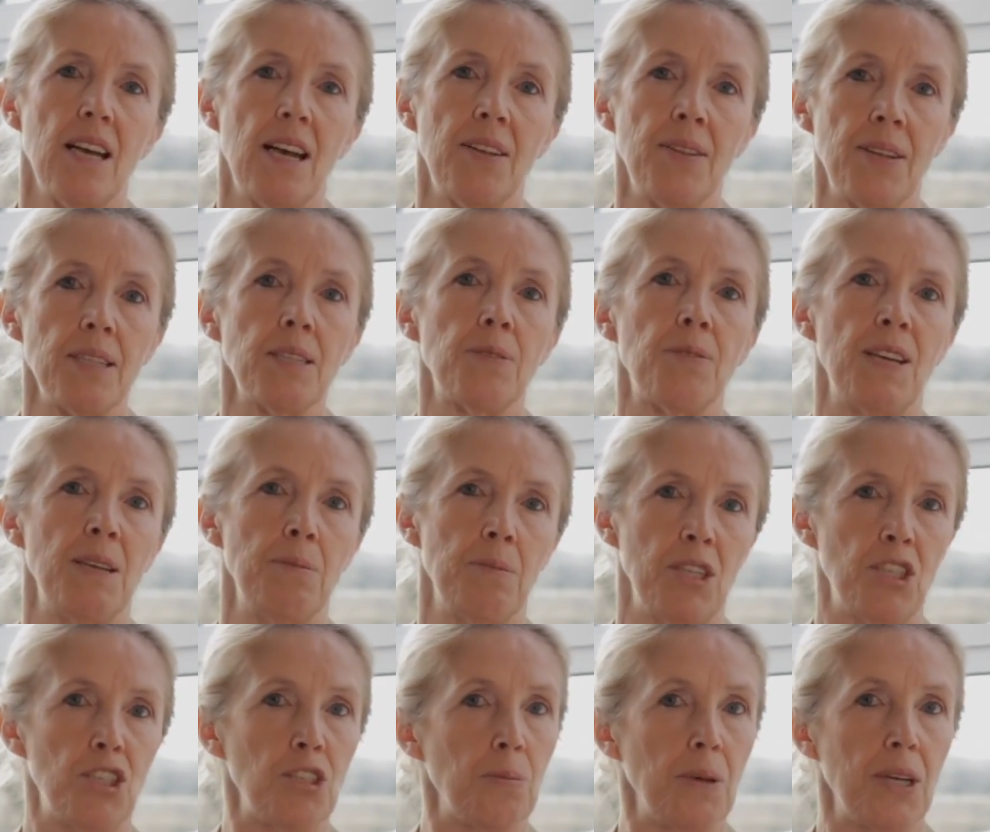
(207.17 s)
And that's very
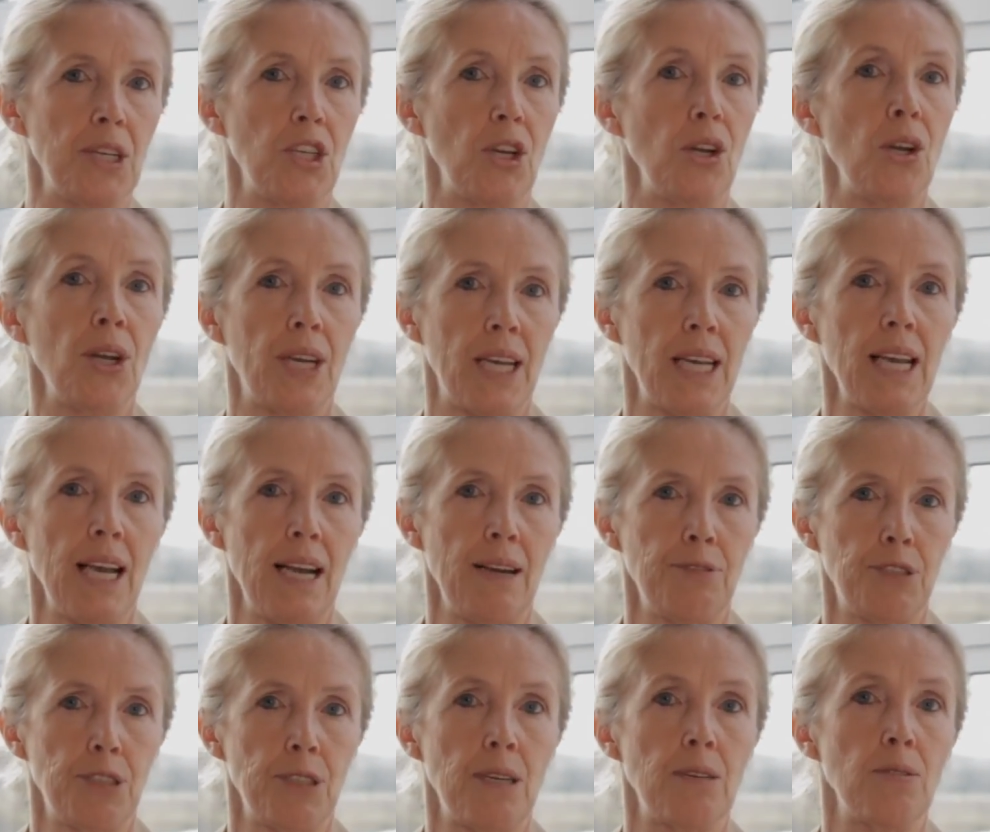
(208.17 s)
much about looking
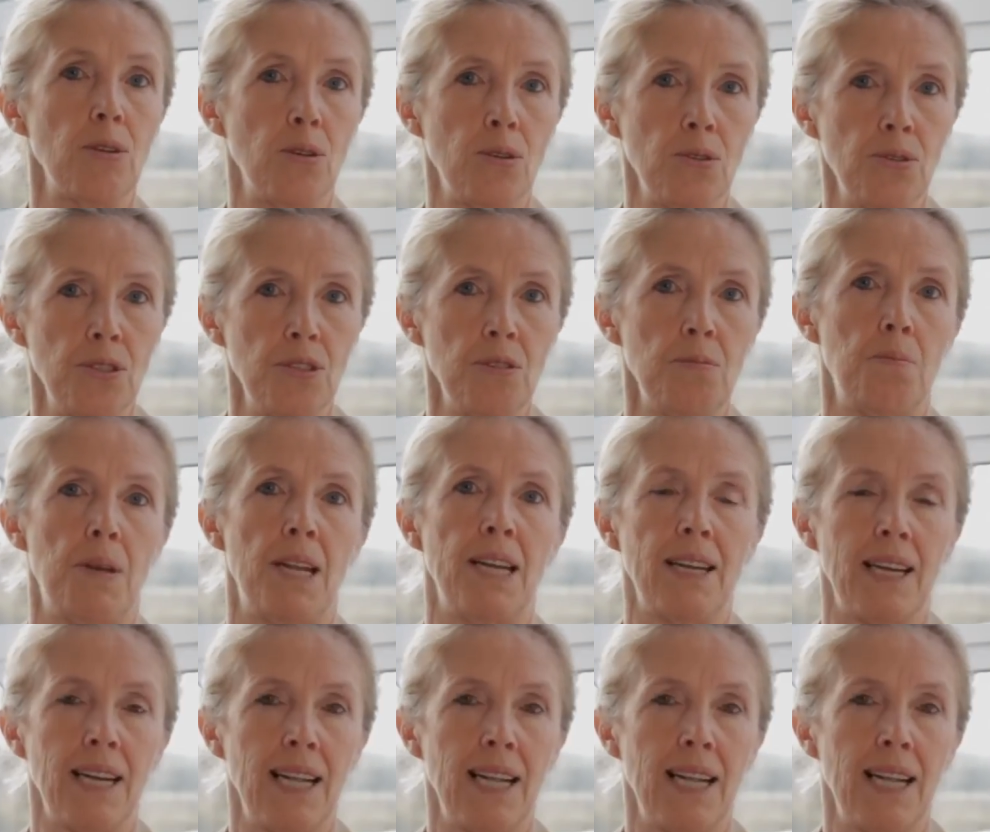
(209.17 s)
after our own mental